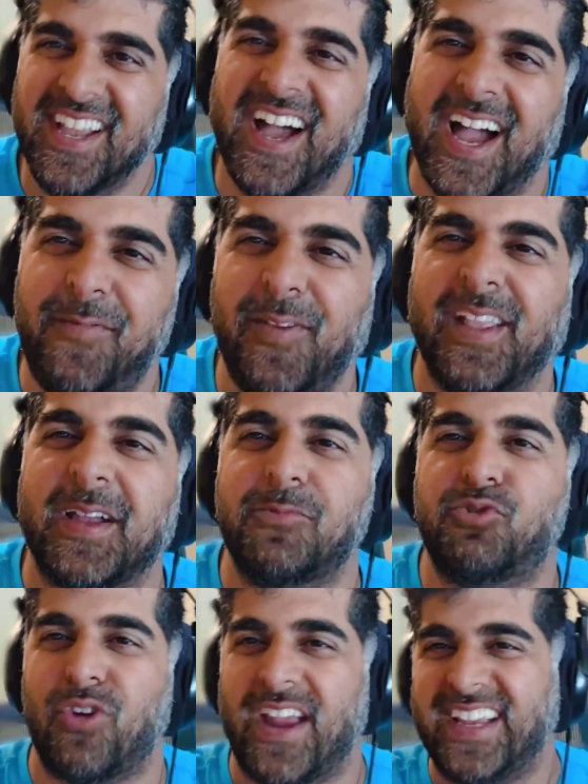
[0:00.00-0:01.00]
I feel like I'm
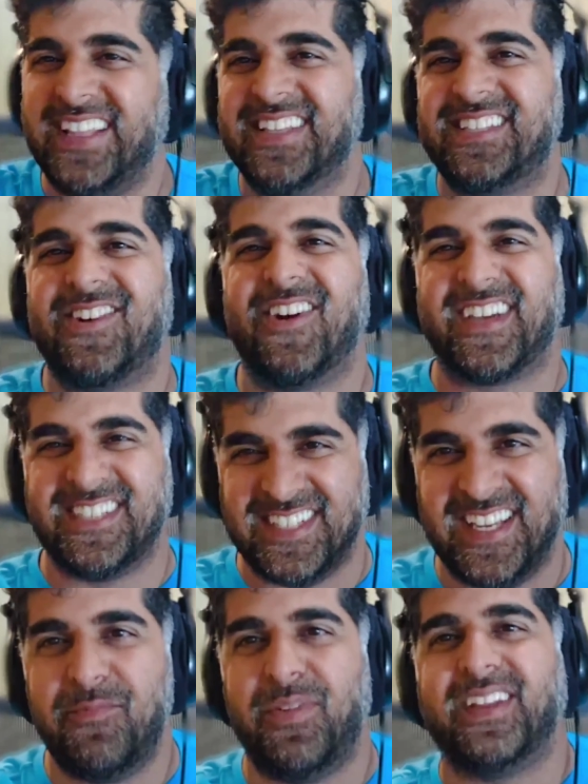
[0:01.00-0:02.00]
dragging this carcass
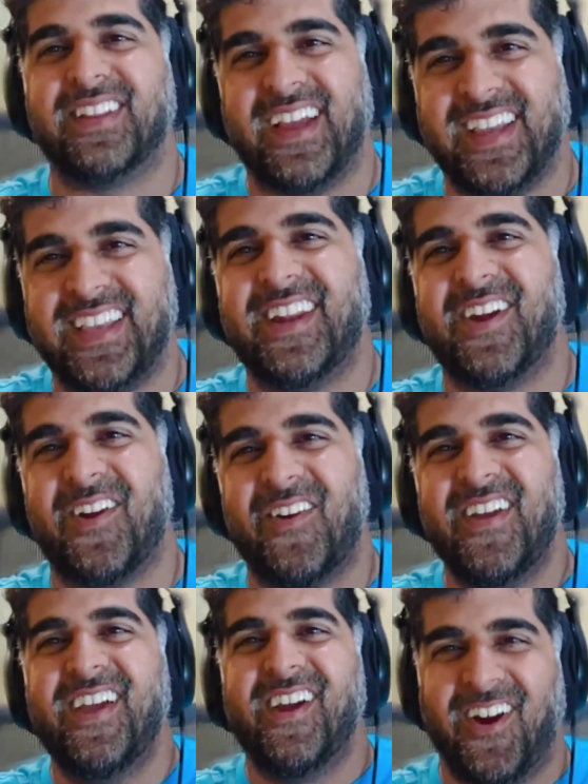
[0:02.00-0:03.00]
in, being like, you know,
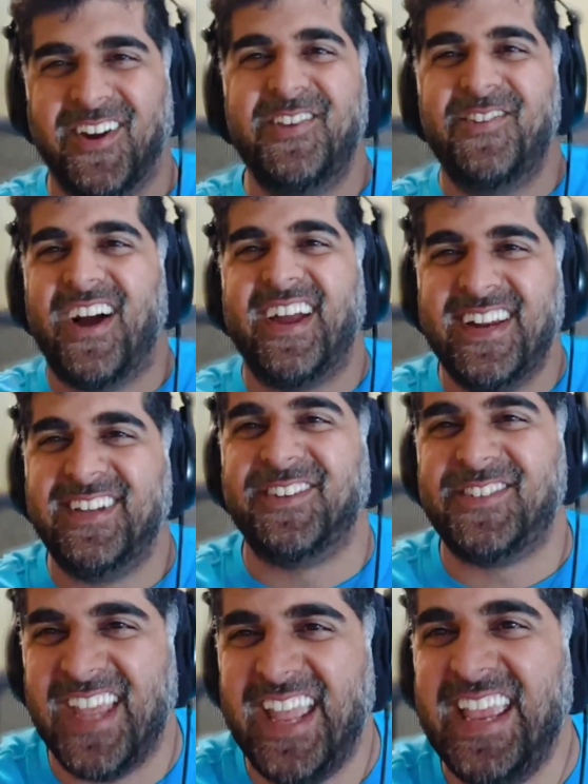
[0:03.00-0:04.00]
are you not
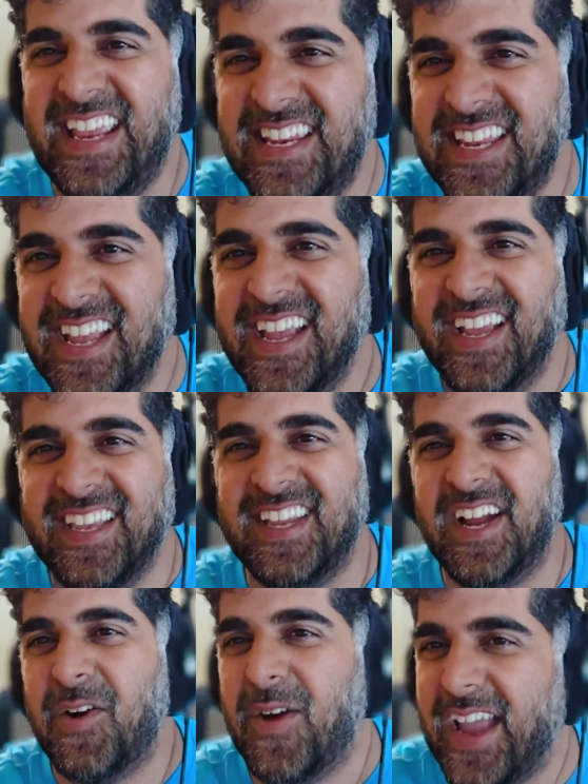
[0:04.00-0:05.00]
entertained? You
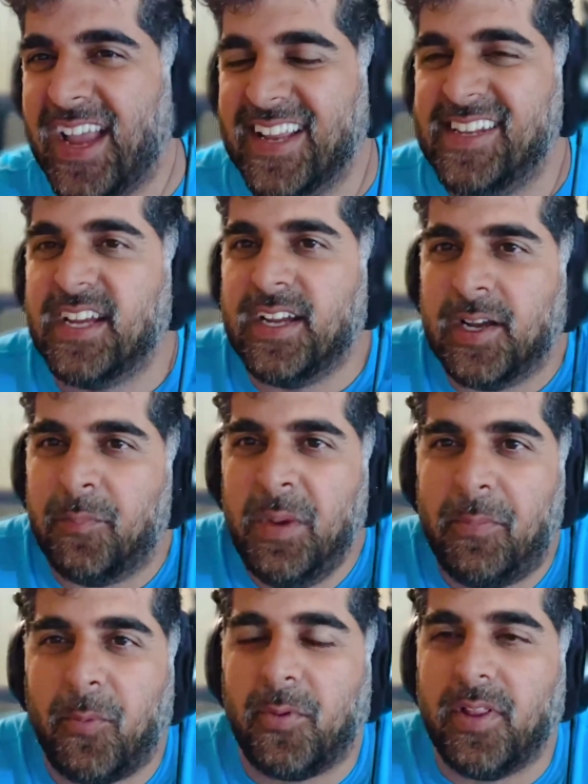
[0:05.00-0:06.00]
know, and uh,
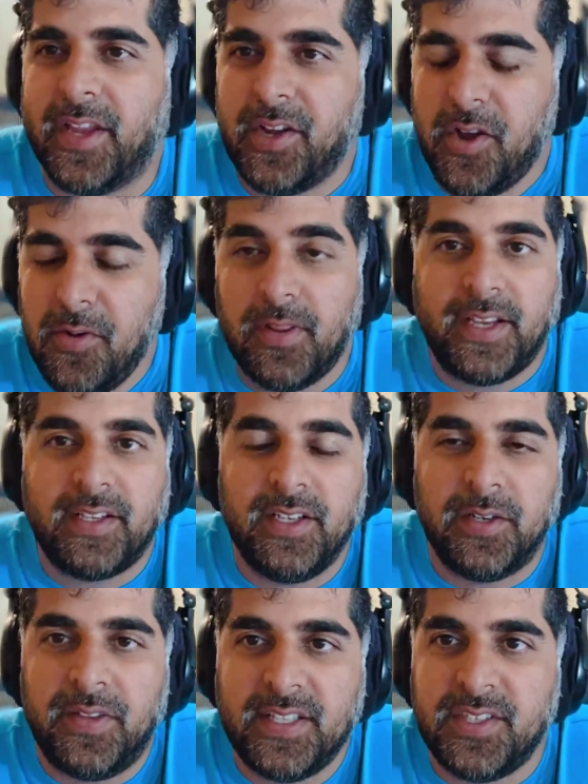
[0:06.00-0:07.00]
people were like, oh, like, you
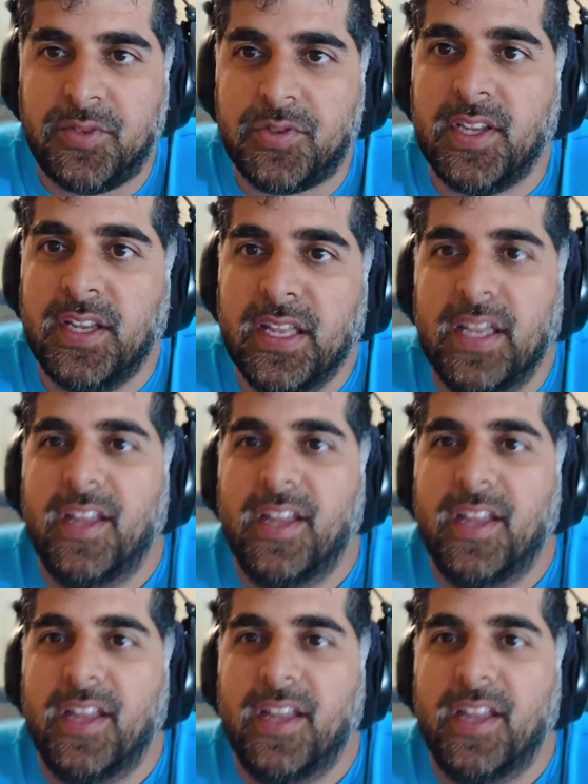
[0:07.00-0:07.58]
know, that's interesting.